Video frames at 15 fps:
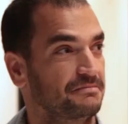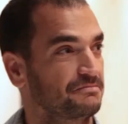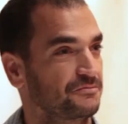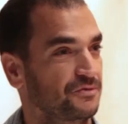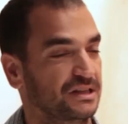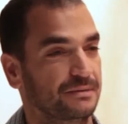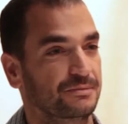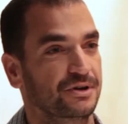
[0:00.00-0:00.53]

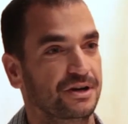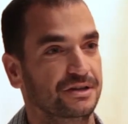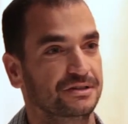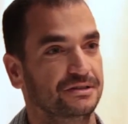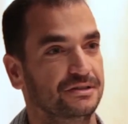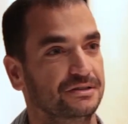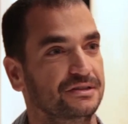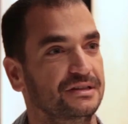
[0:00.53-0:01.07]
What I'm going
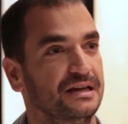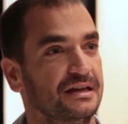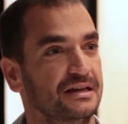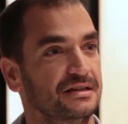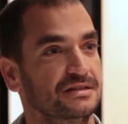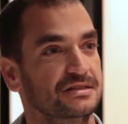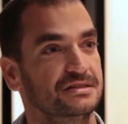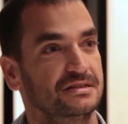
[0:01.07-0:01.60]
to do
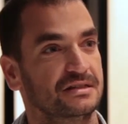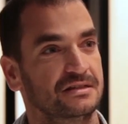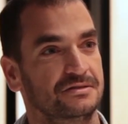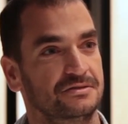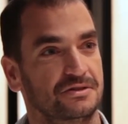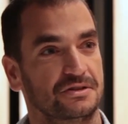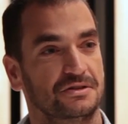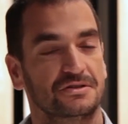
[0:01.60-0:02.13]
today is
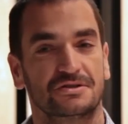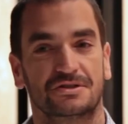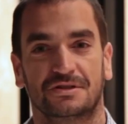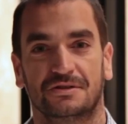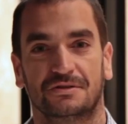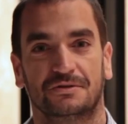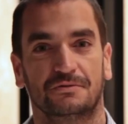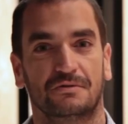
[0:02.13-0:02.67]

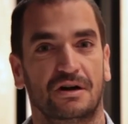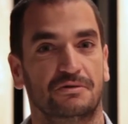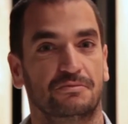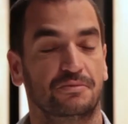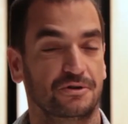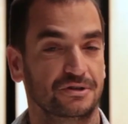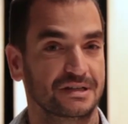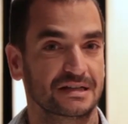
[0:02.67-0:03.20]
introduce you to our
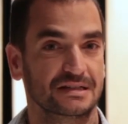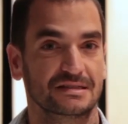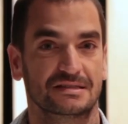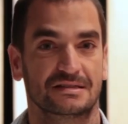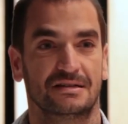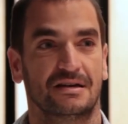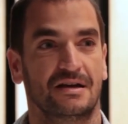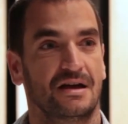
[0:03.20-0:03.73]

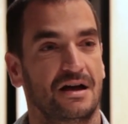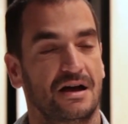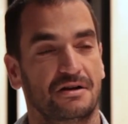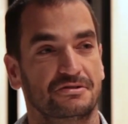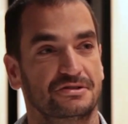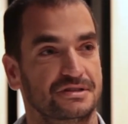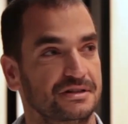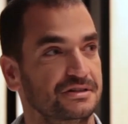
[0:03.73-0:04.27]
products,
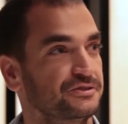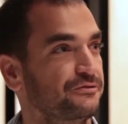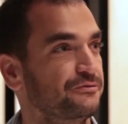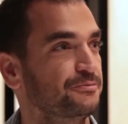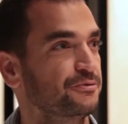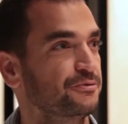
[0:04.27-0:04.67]
our series of